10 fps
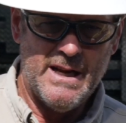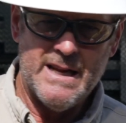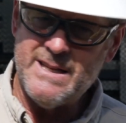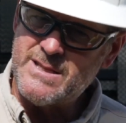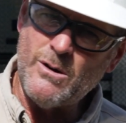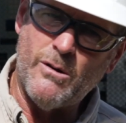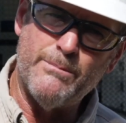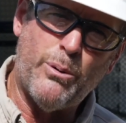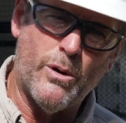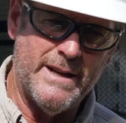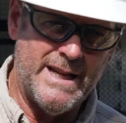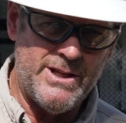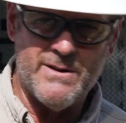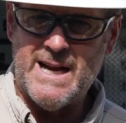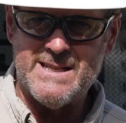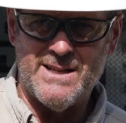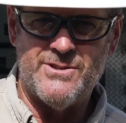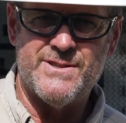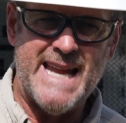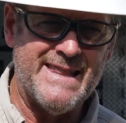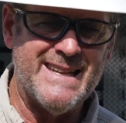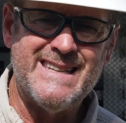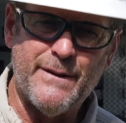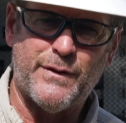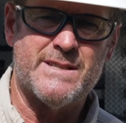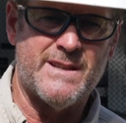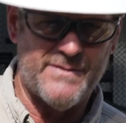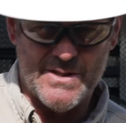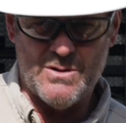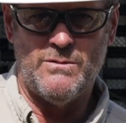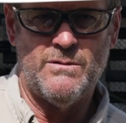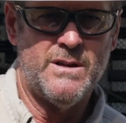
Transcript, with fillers: It's so important that you guys understand the difference of the two.